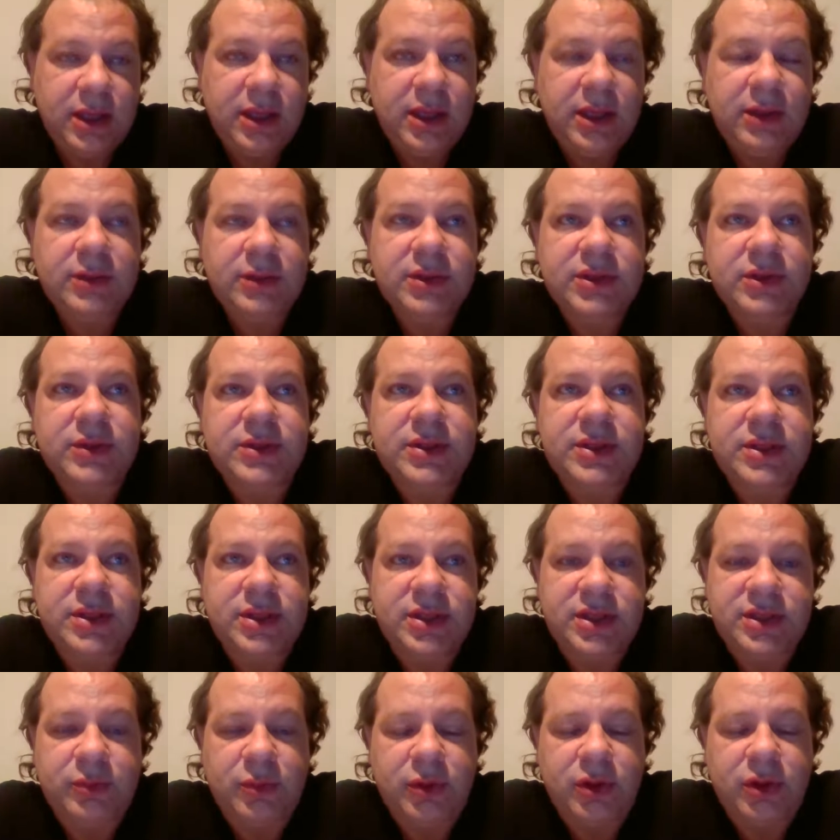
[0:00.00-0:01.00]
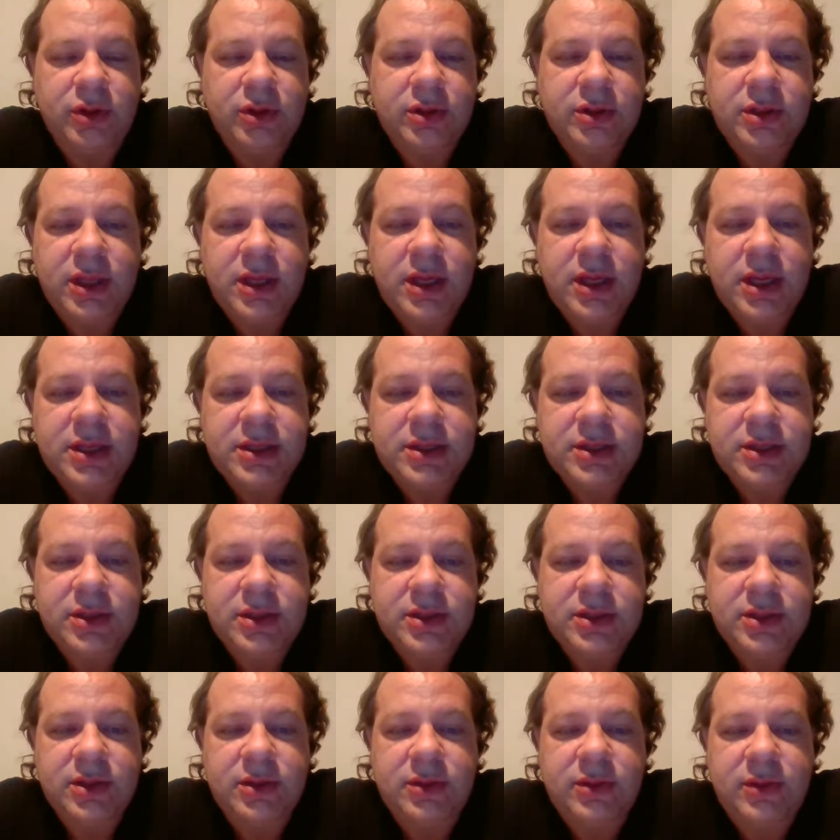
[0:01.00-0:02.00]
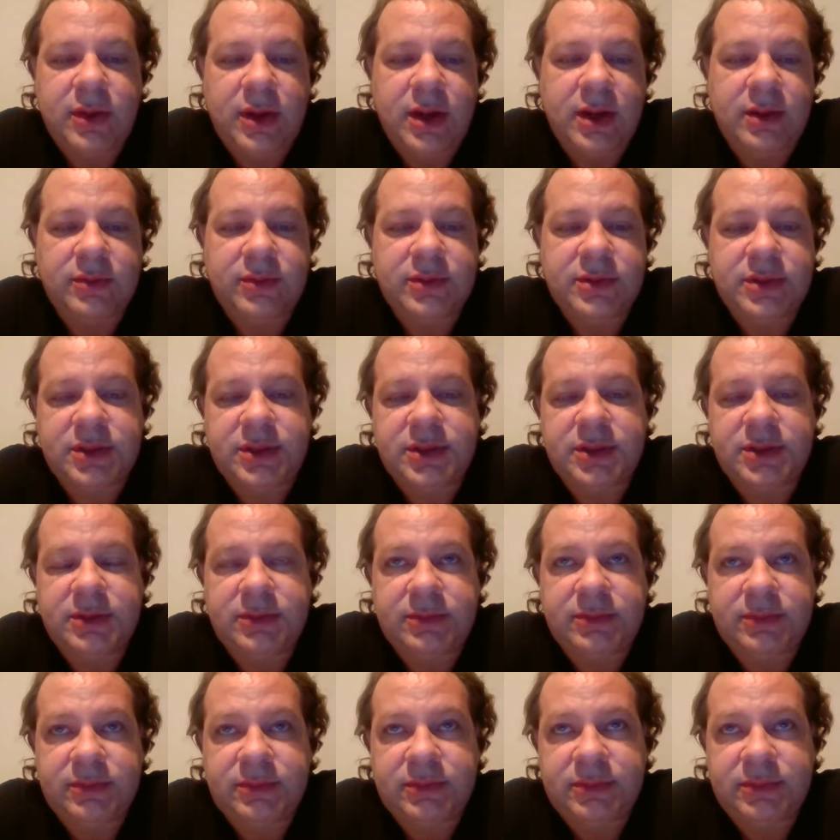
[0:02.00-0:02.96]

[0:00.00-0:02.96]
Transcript: He was always in the smarter class. So I was